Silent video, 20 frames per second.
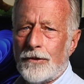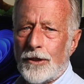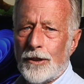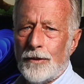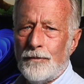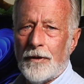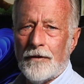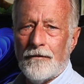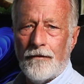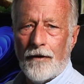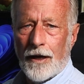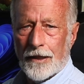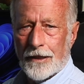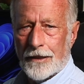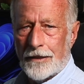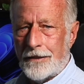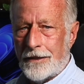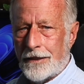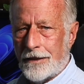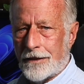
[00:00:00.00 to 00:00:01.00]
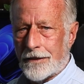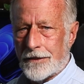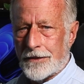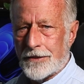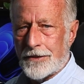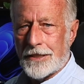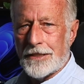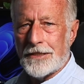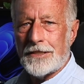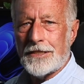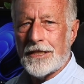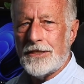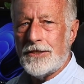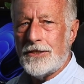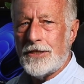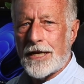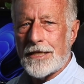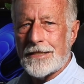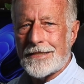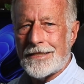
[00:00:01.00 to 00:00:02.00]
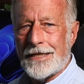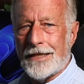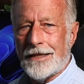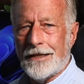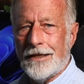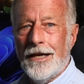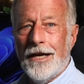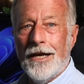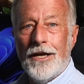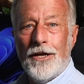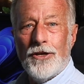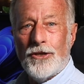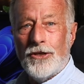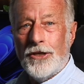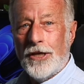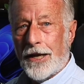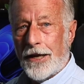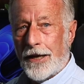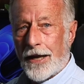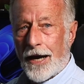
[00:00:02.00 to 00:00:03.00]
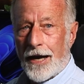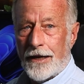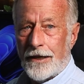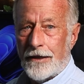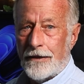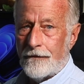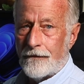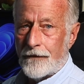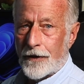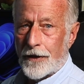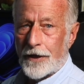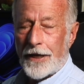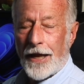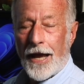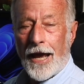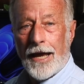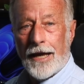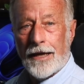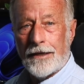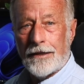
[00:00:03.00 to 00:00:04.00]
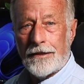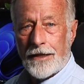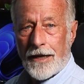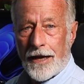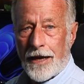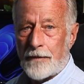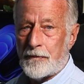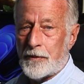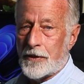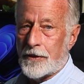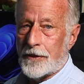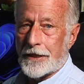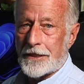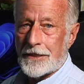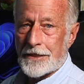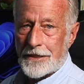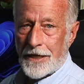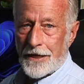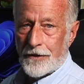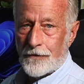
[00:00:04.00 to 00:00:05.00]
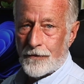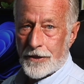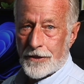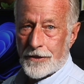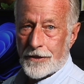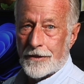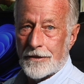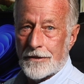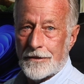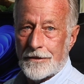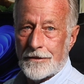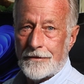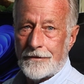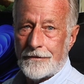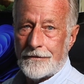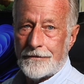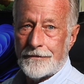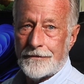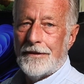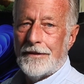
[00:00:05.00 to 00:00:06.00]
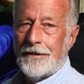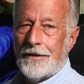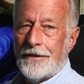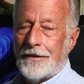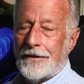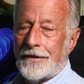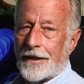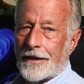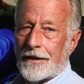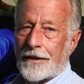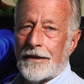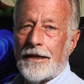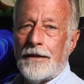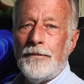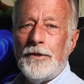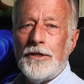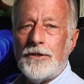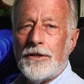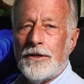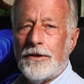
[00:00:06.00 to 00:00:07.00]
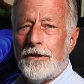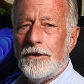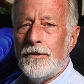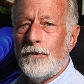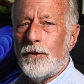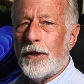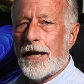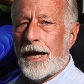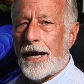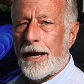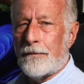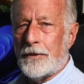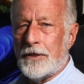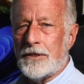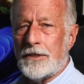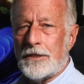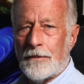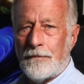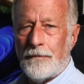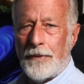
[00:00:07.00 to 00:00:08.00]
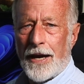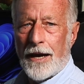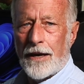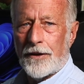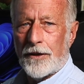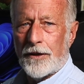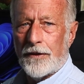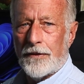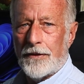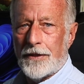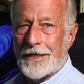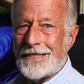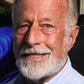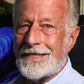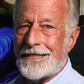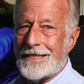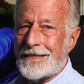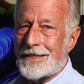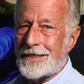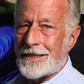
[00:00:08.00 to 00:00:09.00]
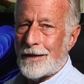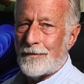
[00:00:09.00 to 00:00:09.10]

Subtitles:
group of volunteers is suggesting you not invert and tap your extinguishers. Now, let me show you what happens to powder that sits